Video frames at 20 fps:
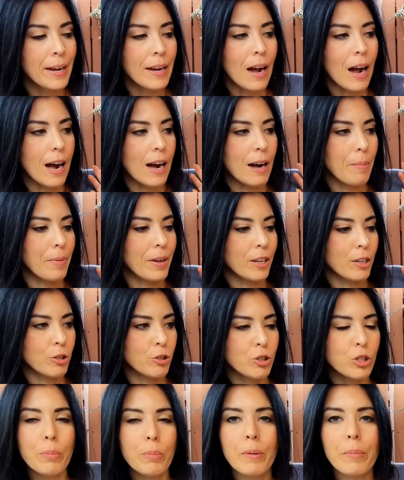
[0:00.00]
it looks
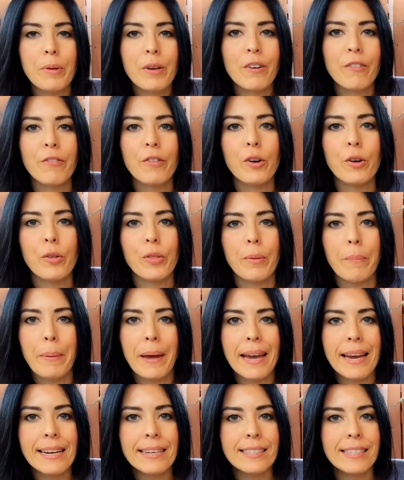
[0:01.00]
super beautiful, the
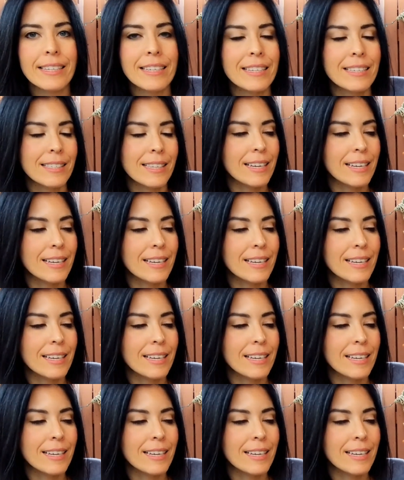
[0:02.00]
paint is